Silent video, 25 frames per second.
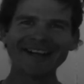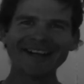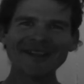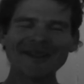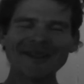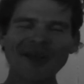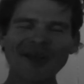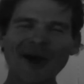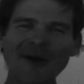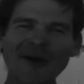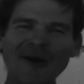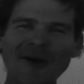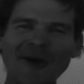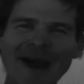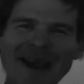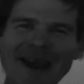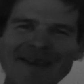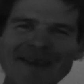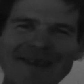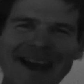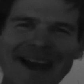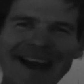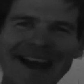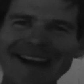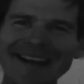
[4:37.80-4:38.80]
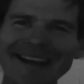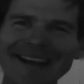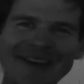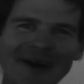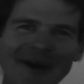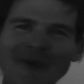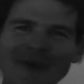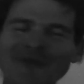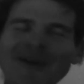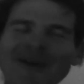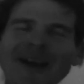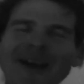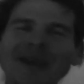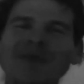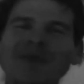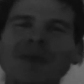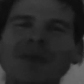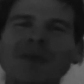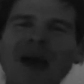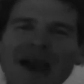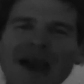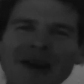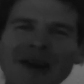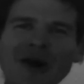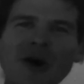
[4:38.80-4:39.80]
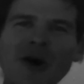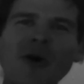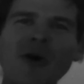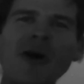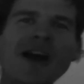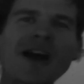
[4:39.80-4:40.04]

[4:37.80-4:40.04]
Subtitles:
No way, man. No fucking way at all.